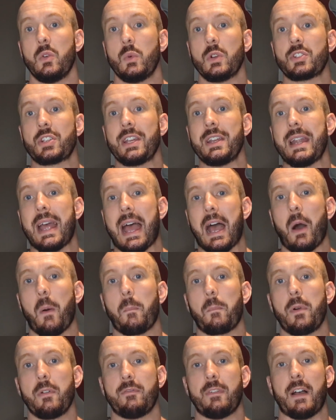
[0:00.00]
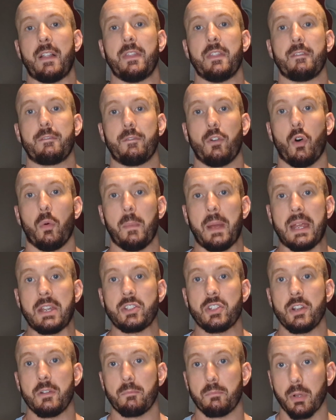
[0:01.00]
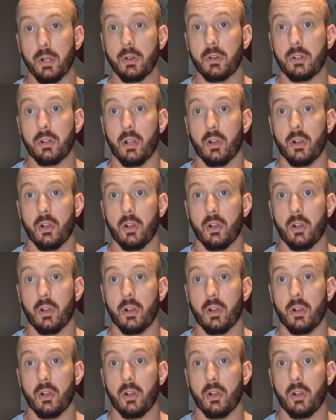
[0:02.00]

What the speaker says: which can help prevent the formation of blood